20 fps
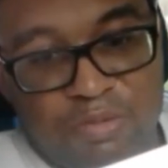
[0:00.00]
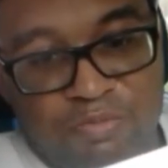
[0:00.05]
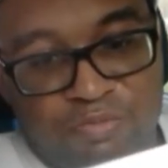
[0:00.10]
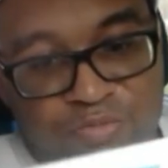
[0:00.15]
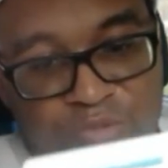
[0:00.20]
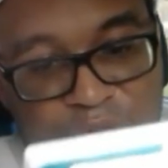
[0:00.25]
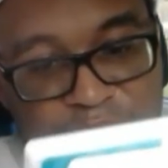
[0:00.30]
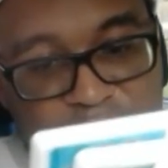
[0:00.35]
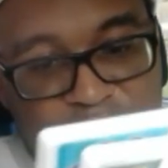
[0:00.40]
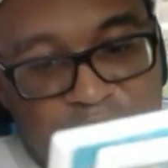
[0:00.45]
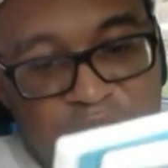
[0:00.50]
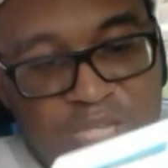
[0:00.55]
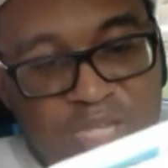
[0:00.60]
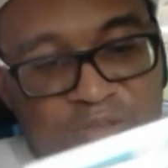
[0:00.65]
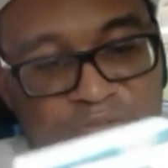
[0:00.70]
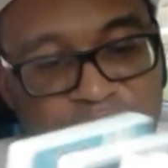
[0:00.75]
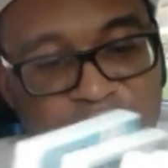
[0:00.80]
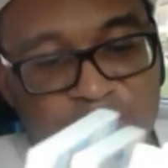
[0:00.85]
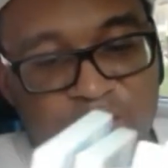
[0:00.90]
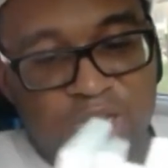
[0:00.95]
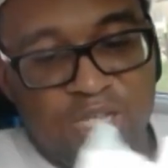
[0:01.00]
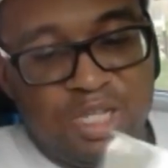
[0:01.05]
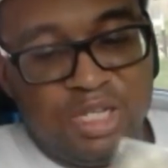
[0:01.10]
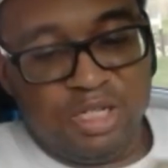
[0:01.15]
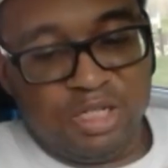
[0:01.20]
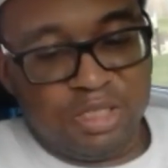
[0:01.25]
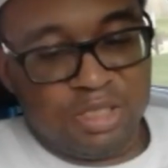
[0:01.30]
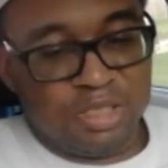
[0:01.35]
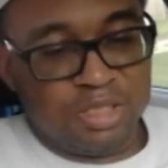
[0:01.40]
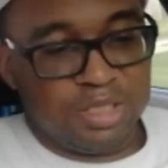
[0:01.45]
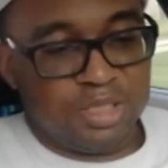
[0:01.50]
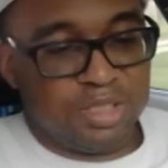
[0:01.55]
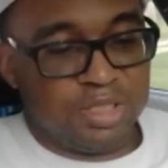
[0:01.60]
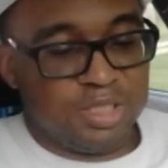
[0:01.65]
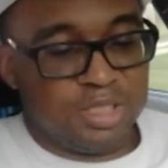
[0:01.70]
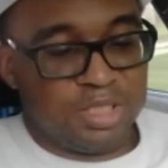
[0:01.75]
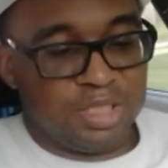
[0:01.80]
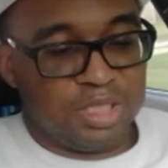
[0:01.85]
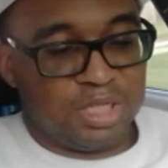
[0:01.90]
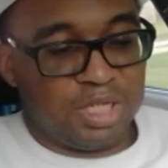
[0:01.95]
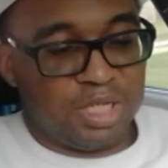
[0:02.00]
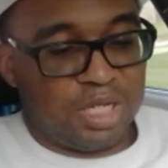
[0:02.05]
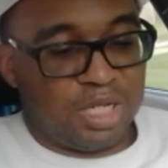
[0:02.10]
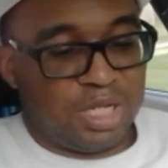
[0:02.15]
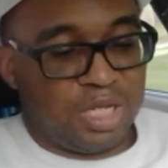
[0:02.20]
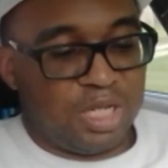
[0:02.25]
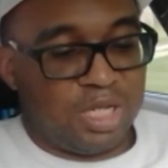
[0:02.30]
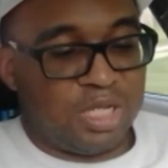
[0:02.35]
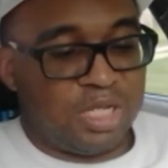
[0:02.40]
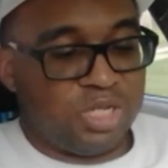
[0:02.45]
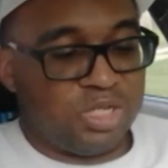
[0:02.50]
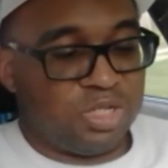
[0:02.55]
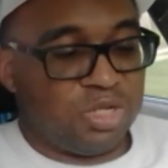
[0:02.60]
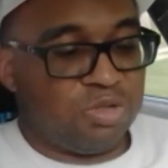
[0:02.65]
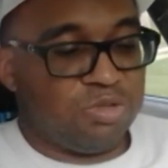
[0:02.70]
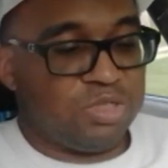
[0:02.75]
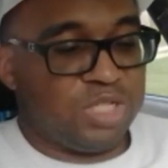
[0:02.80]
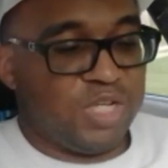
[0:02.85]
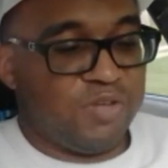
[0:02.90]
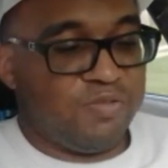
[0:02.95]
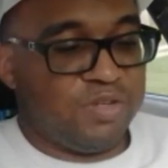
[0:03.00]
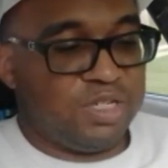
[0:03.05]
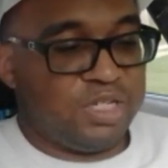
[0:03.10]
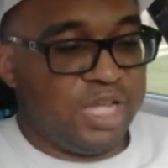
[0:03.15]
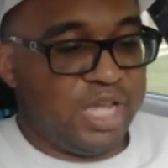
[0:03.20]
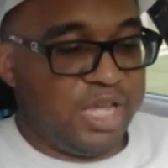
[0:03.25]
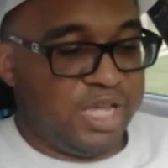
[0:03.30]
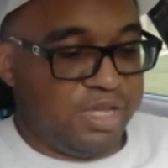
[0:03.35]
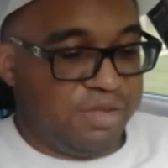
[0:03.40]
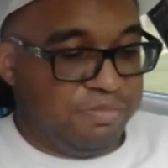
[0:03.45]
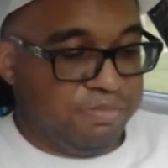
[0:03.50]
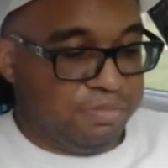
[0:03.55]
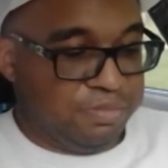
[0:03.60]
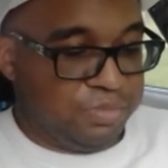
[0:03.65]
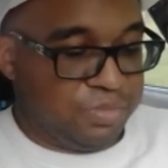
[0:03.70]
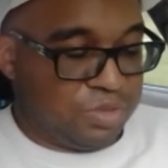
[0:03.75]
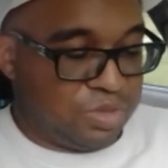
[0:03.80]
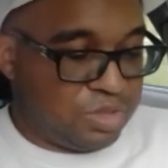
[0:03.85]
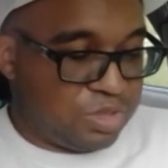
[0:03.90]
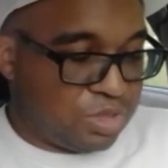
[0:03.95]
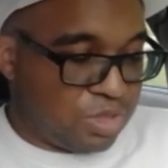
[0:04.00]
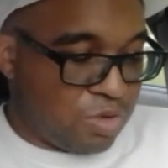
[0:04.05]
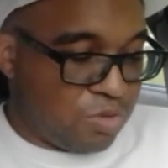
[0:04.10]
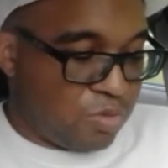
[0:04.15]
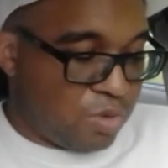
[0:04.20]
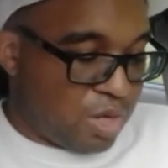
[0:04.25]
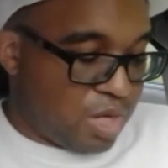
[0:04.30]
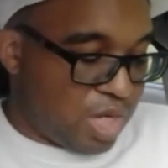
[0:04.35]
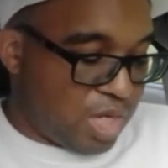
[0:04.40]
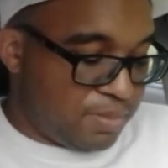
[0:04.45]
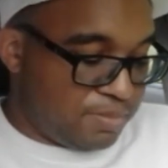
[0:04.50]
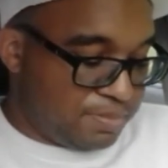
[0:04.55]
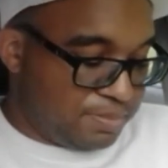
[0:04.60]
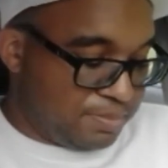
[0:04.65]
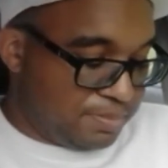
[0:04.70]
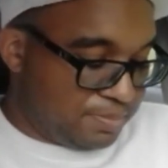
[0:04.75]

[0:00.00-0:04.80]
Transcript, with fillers: from the TV, and it's on DVD. So. Uh,